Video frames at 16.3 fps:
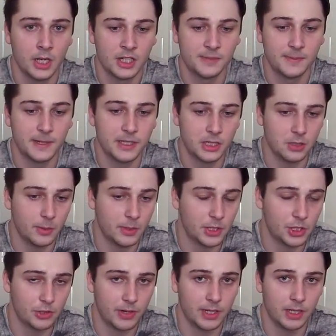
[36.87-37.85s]
especially when
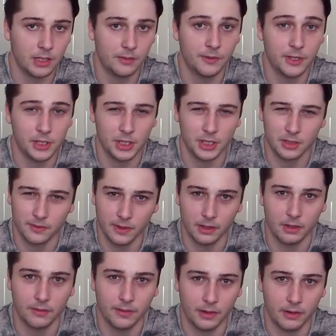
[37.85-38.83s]
shredding fish is
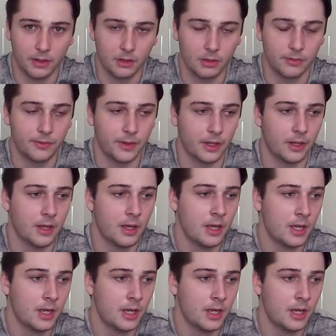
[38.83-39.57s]
very, very good for you.